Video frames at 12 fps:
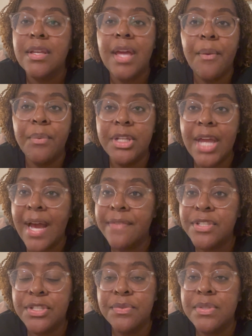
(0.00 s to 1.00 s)
And we
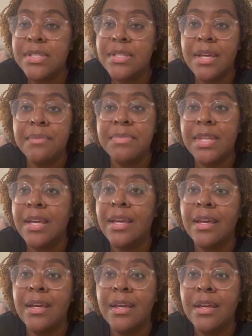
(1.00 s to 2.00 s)
have to do the same
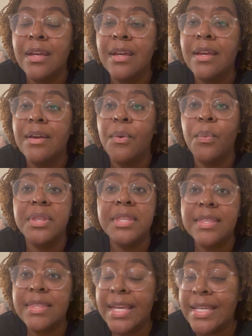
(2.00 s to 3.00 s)
thing with
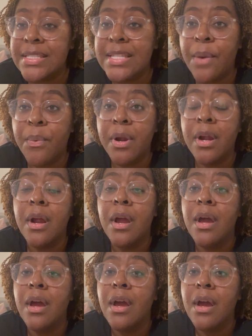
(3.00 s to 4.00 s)
the things that we're
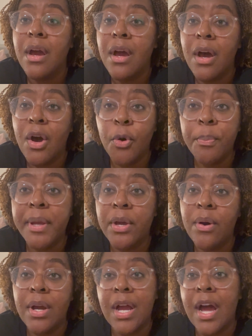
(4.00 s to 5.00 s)
hoping
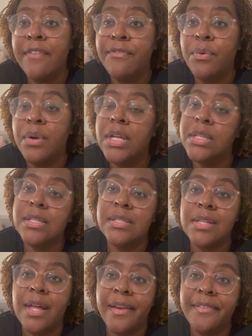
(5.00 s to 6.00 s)
on God for in
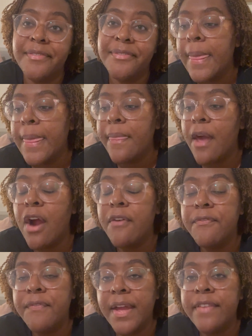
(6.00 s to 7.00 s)
this life. Our
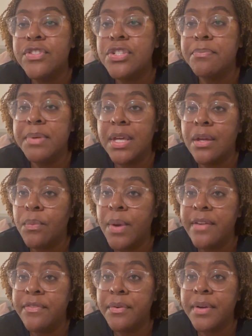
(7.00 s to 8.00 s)
faith should be
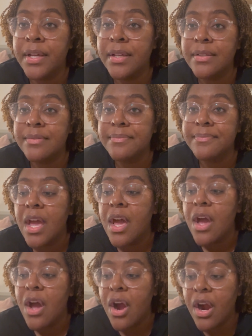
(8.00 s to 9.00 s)
unwavering,
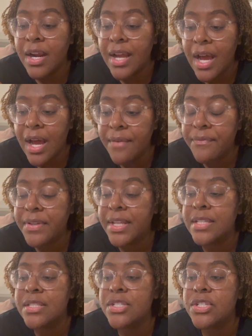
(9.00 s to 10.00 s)
our
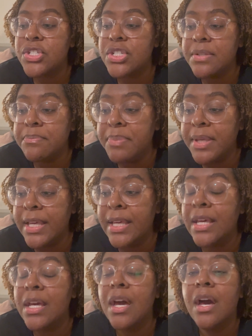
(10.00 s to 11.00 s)
confidence should
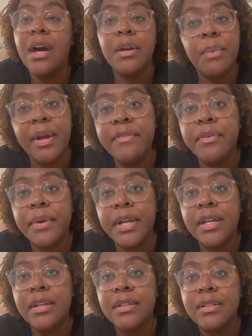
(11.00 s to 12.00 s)
be
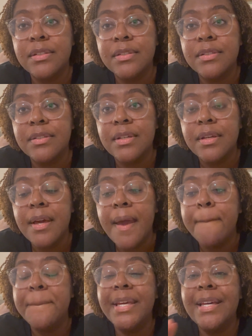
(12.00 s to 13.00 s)
unwavering
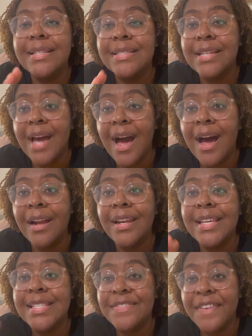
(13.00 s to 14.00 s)
because God
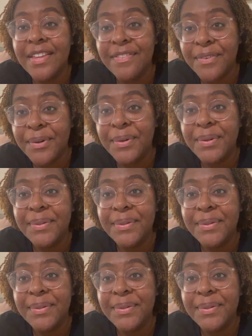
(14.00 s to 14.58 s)
is faithful.